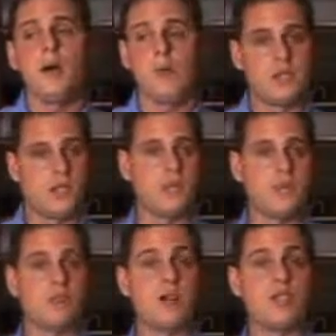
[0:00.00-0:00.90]
which the
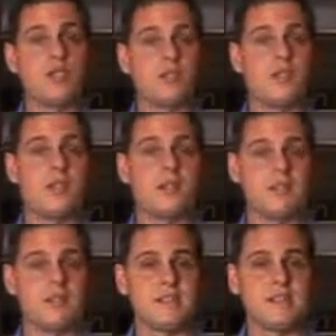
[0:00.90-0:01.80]
Juvelle
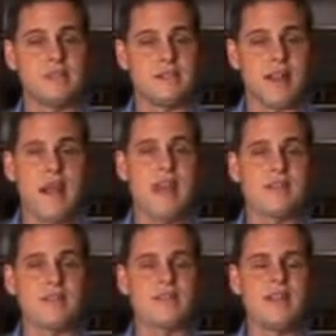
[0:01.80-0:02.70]
Rejuvenation Station
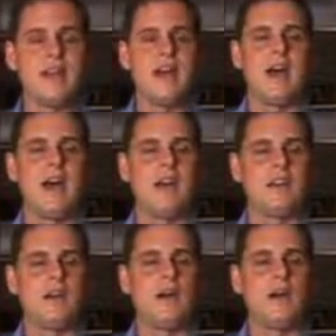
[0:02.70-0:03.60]
has,
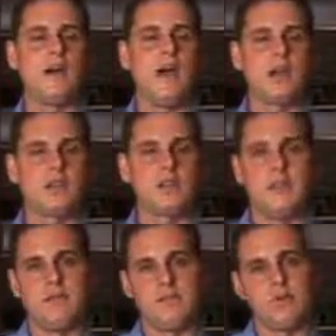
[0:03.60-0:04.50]
you are
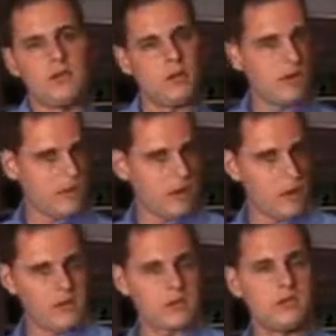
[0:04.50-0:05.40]
actually doing the
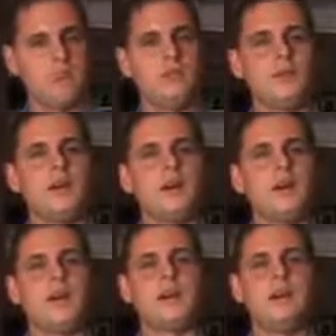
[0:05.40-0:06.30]
reverse. You
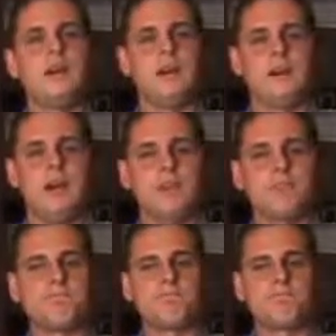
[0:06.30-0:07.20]
are
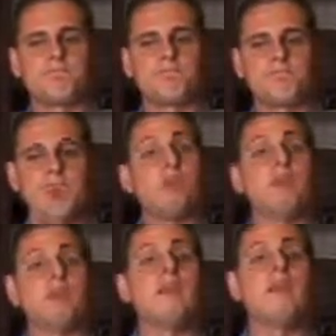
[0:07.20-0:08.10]

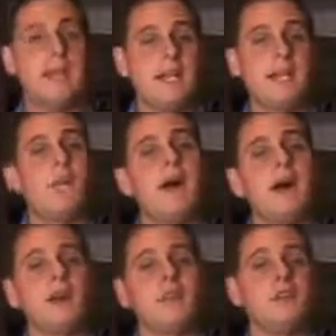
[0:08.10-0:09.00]
rejuvenating your
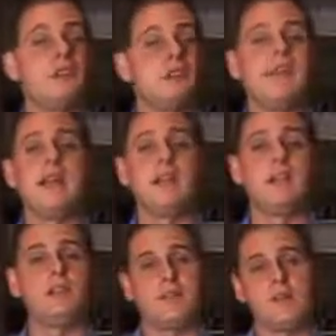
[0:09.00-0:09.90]
body, you're
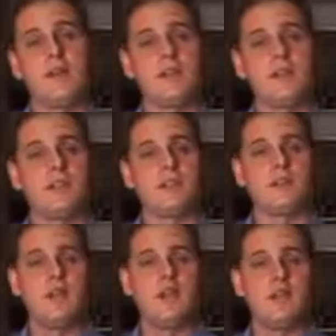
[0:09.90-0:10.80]
rejuvenating your cells,
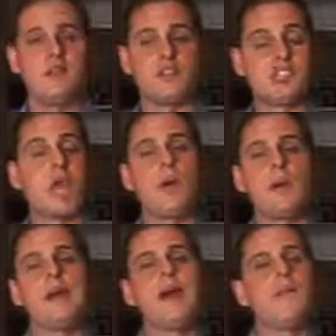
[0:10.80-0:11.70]
you're
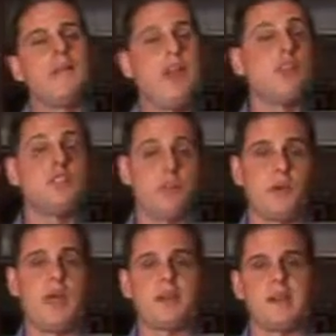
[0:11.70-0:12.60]
slowing down the aging
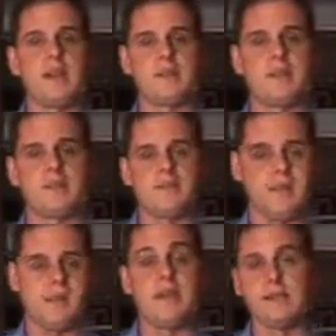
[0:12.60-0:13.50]
process,
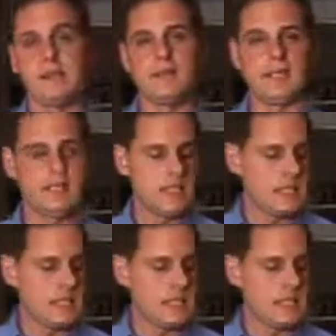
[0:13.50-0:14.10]
basically.